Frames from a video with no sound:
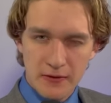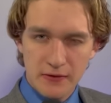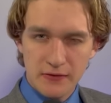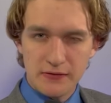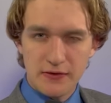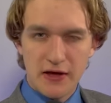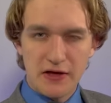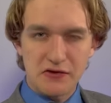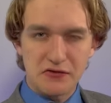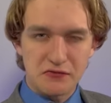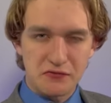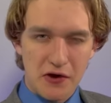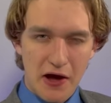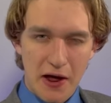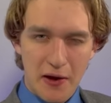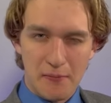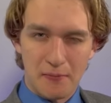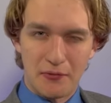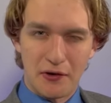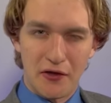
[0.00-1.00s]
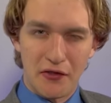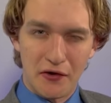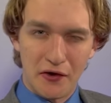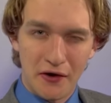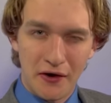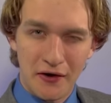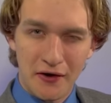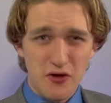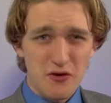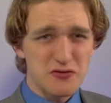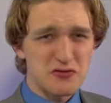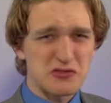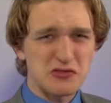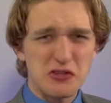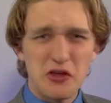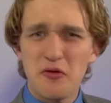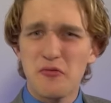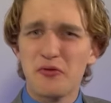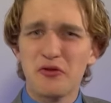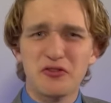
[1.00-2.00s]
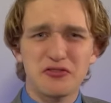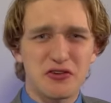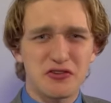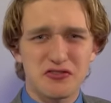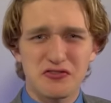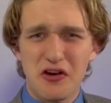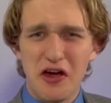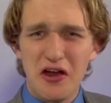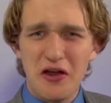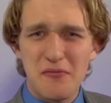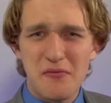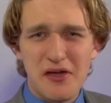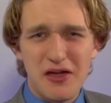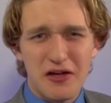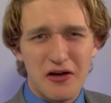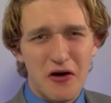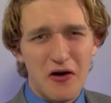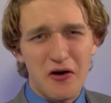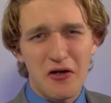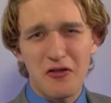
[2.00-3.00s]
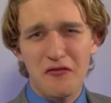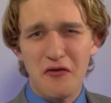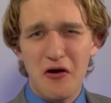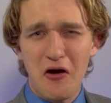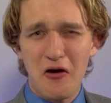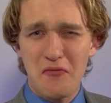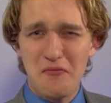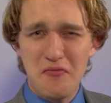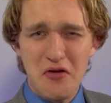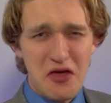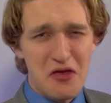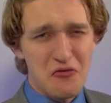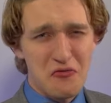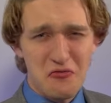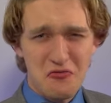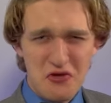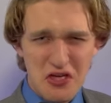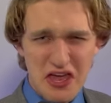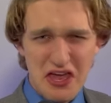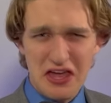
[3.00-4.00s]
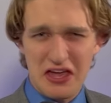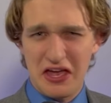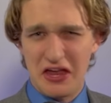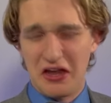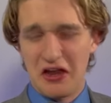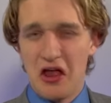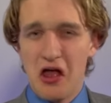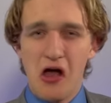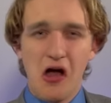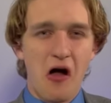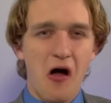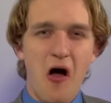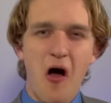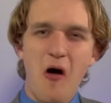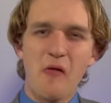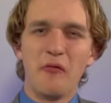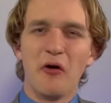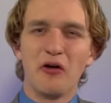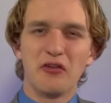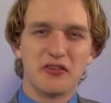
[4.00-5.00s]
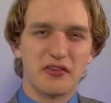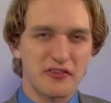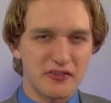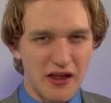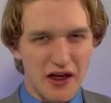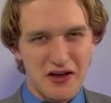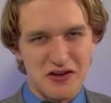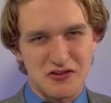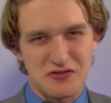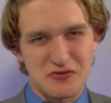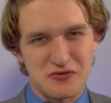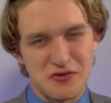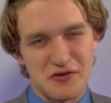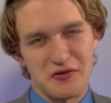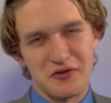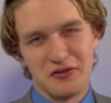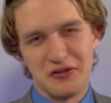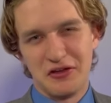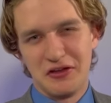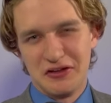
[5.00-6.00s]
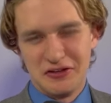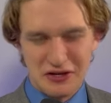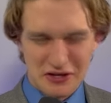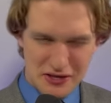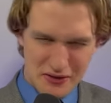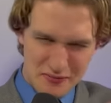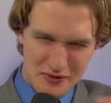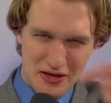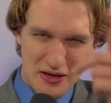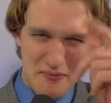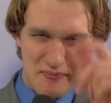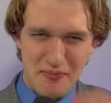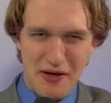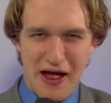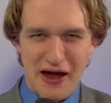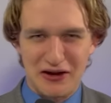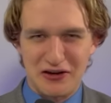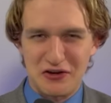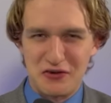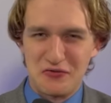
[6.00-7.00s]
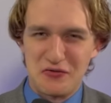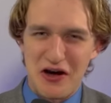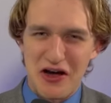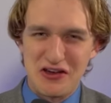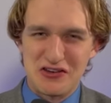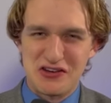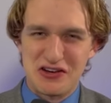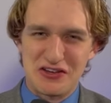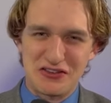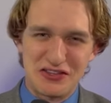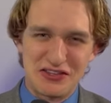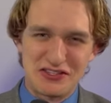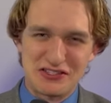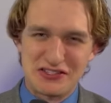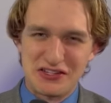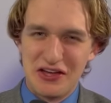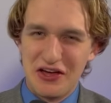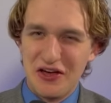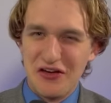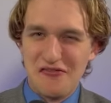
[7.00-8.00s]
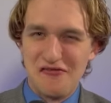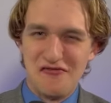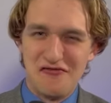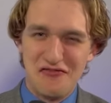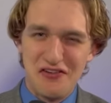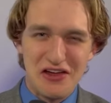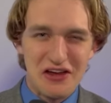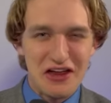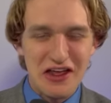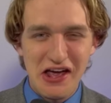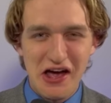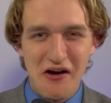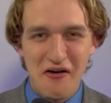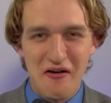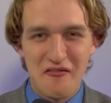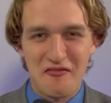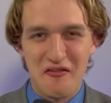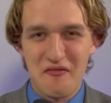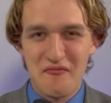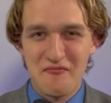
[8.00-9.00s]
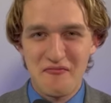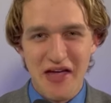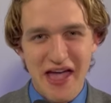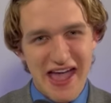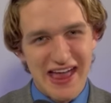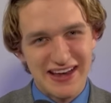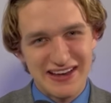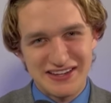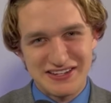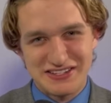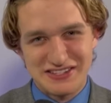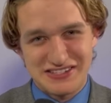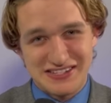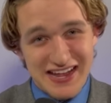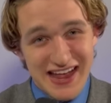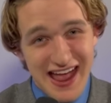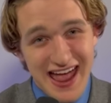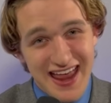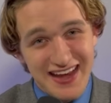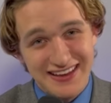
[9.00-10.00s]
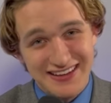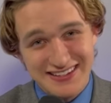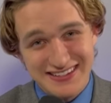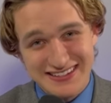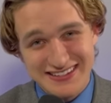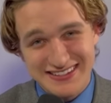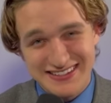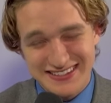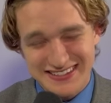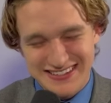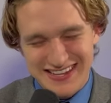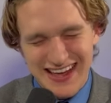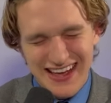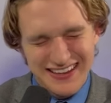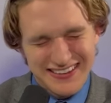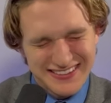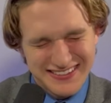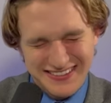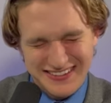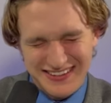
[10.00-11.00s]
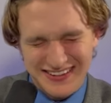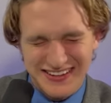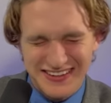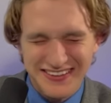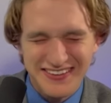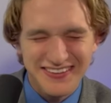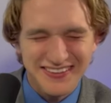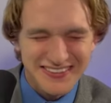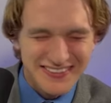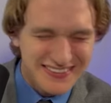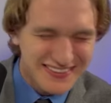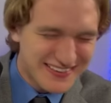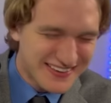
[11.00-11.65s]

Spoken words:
that's right, brother. Those liberals are trying to make all of our men weak and homosexual. Now let me get back to watching this video of a man dead his testicle.